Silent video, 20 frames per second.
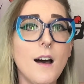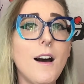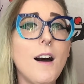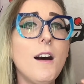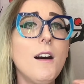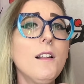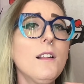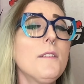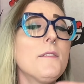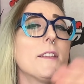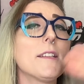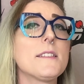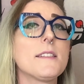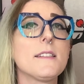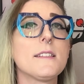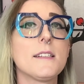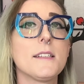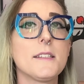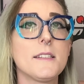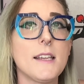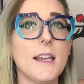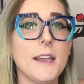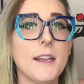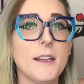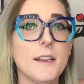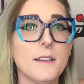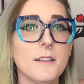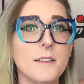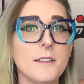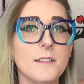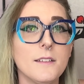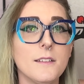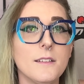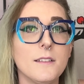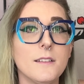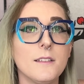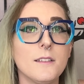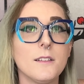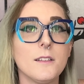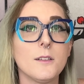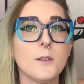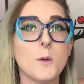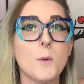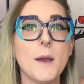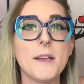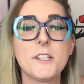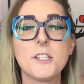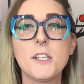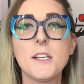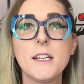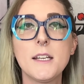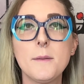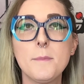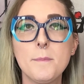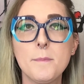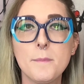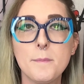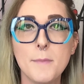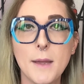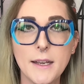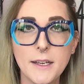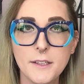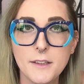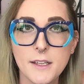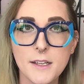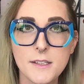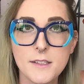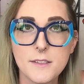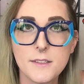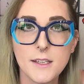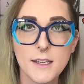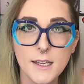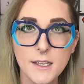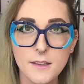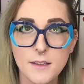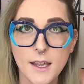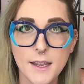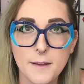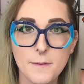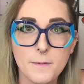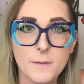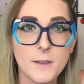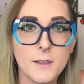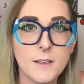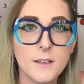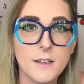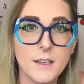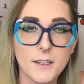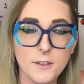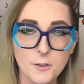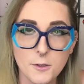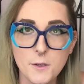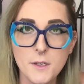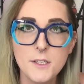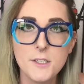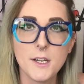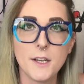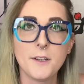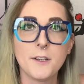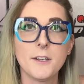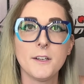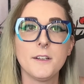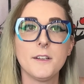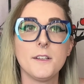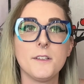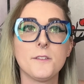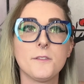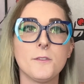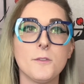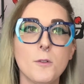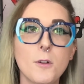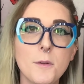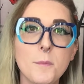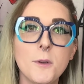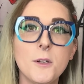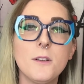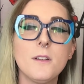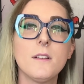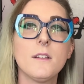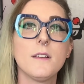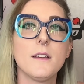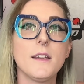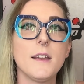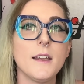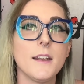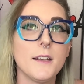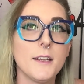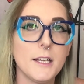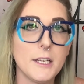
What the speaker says: All of this is to say, questioning many things in life, including gender, is normal and